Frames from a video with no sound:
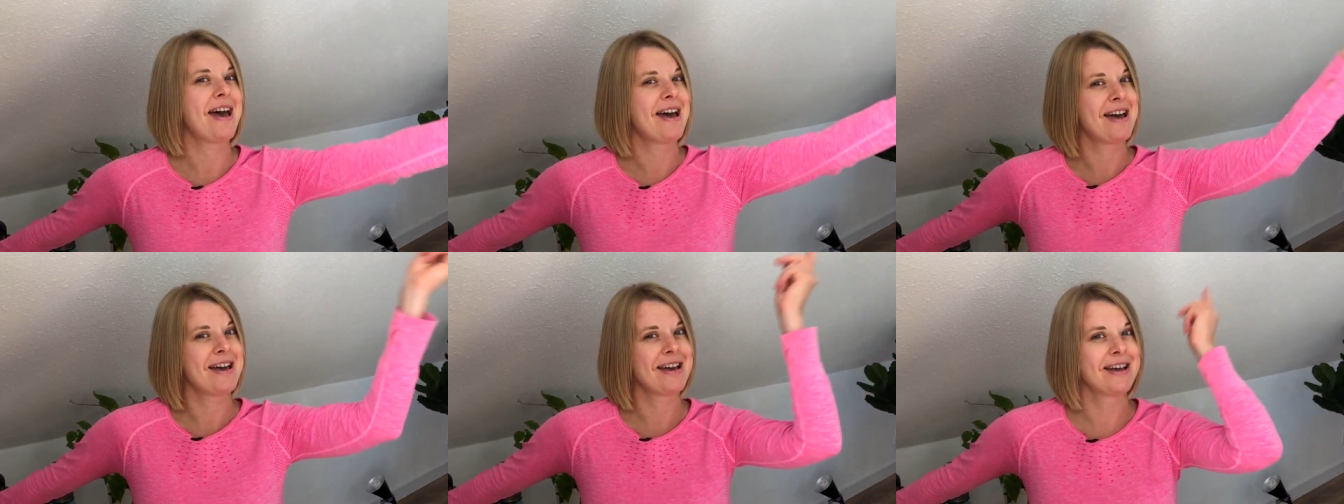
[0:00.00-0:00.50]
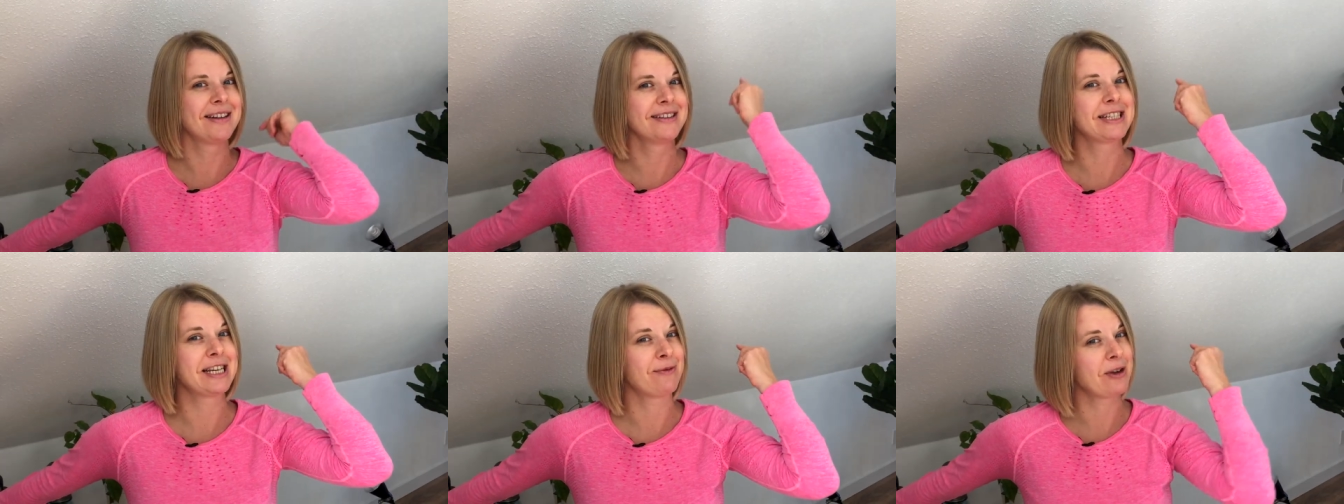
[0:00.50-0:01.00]

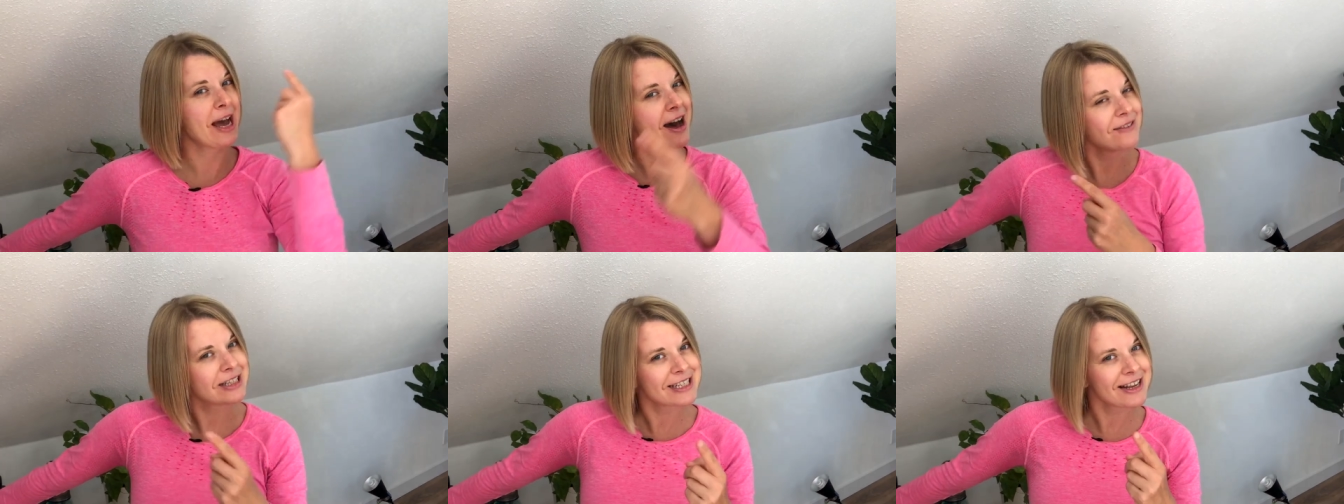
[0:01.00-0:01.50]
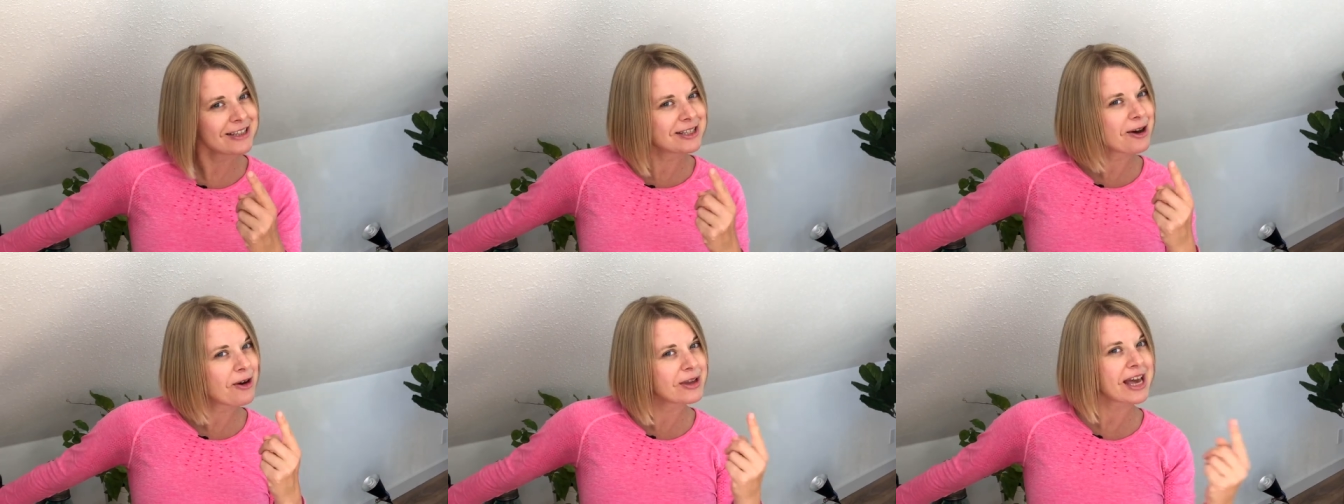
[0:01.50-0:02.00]
And if you haven't
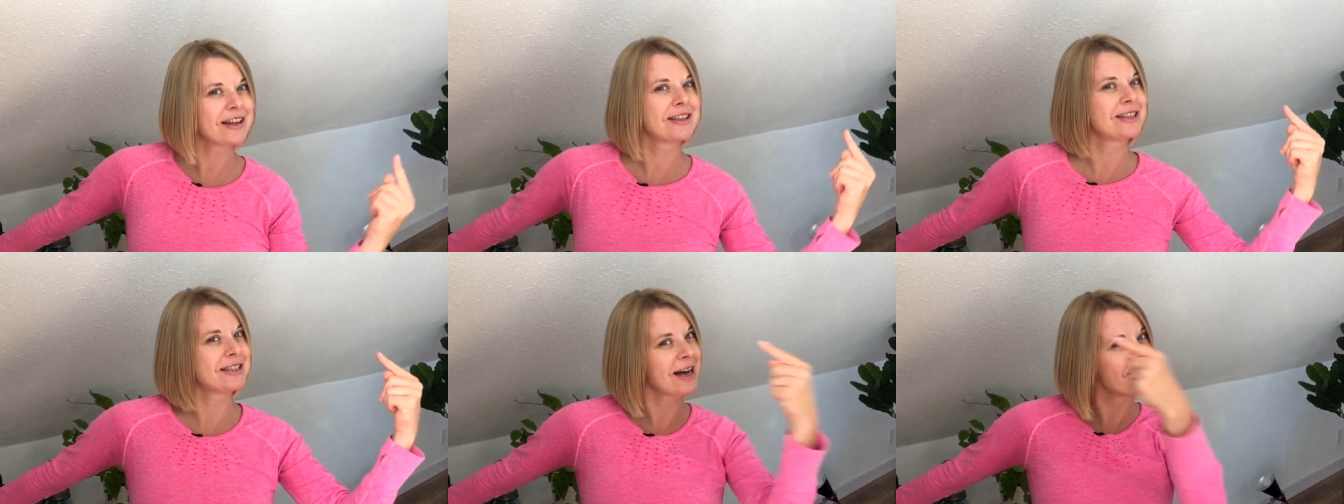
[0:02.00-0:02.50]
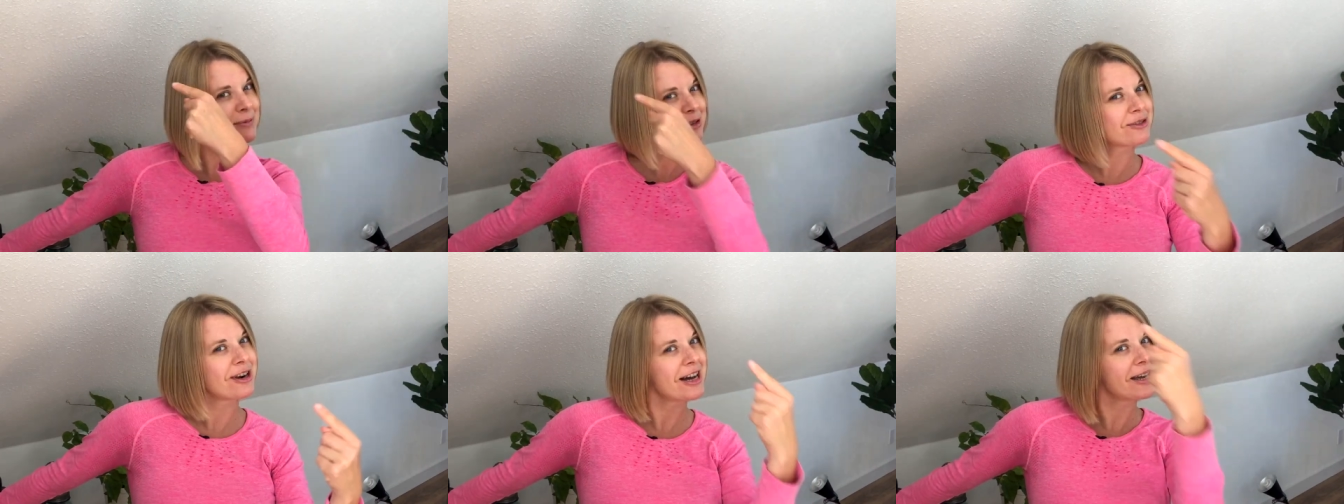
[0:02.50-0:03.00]
done so yet,
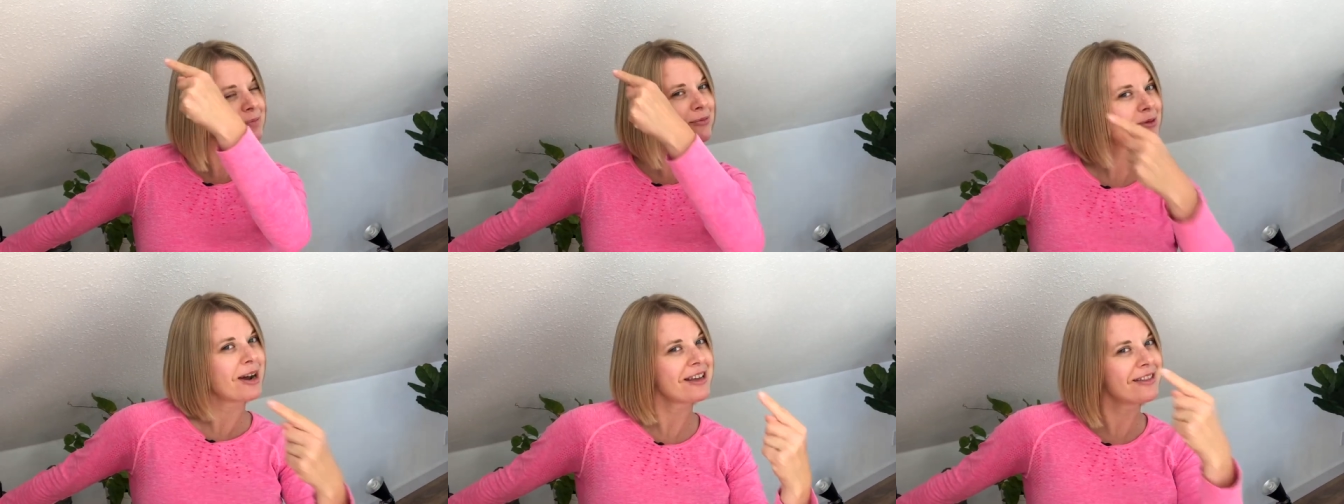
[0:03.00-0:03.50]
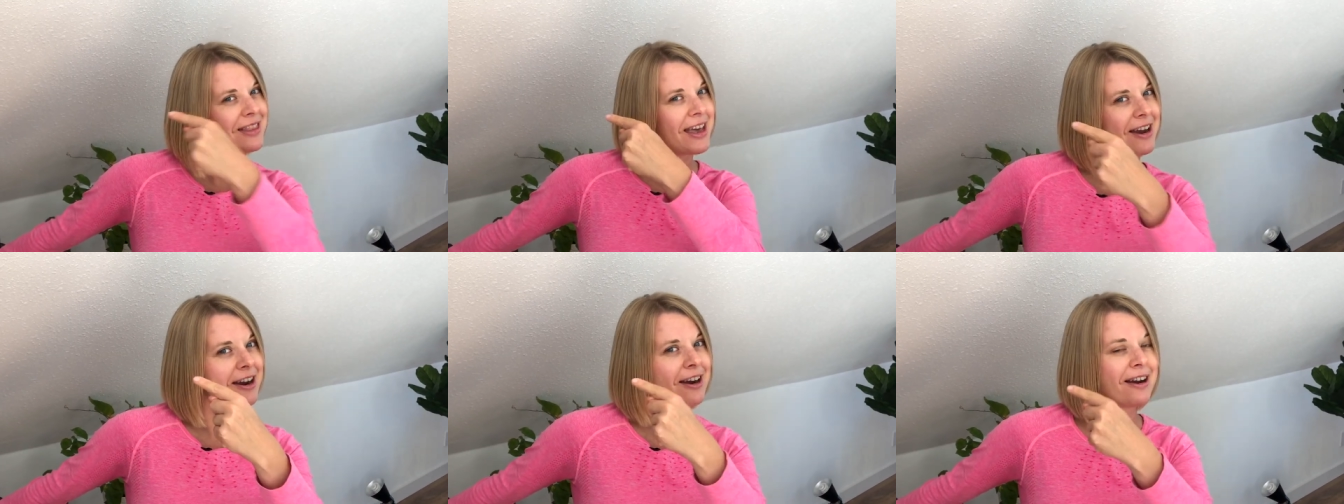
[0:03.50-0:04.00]
subscribe
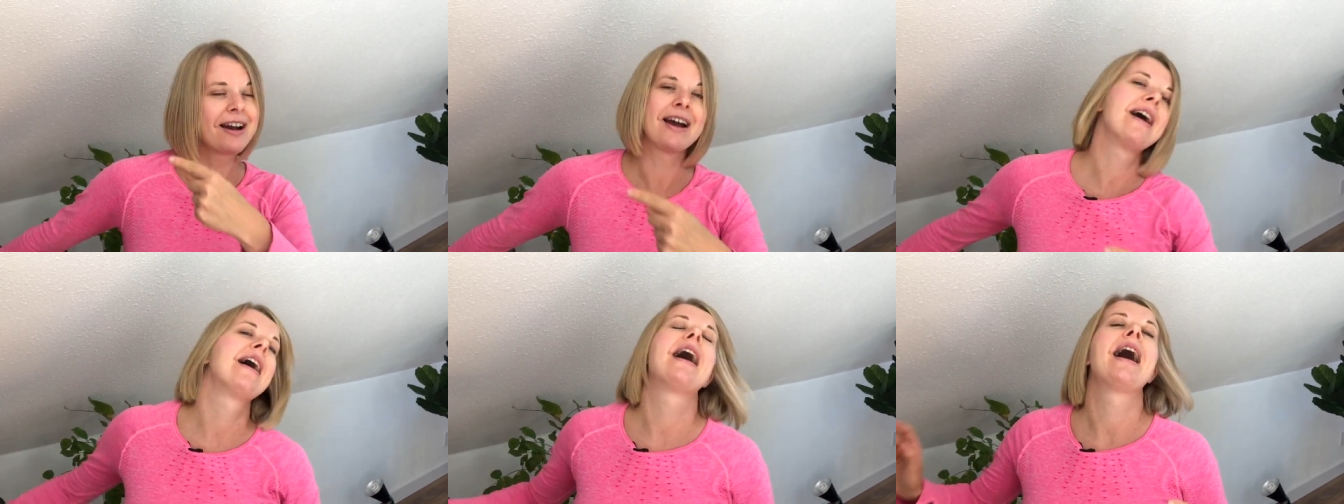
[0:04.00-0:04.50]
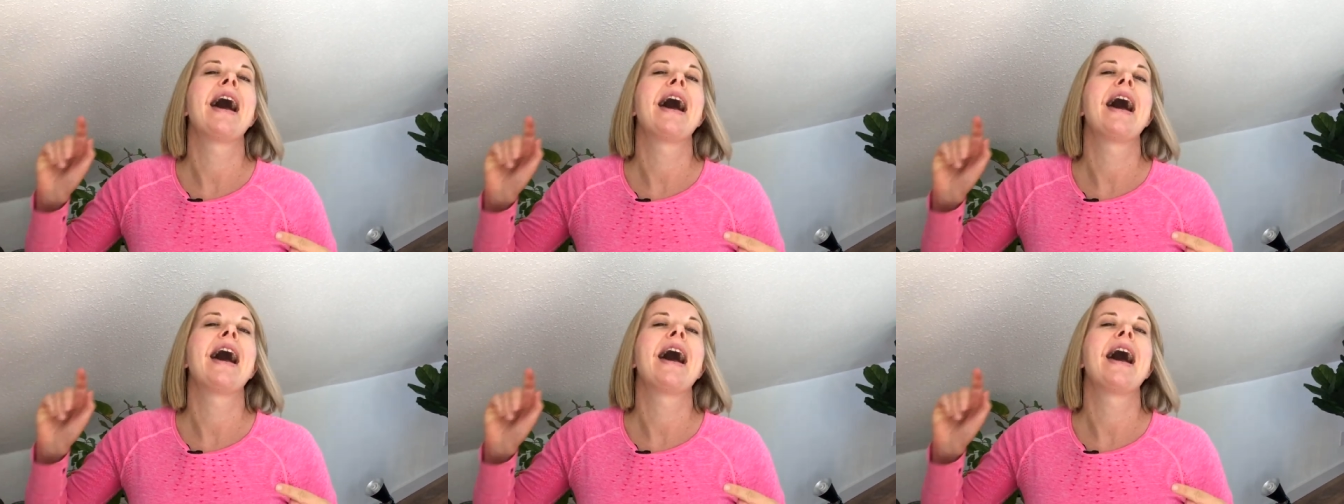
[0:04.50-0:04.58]
right there.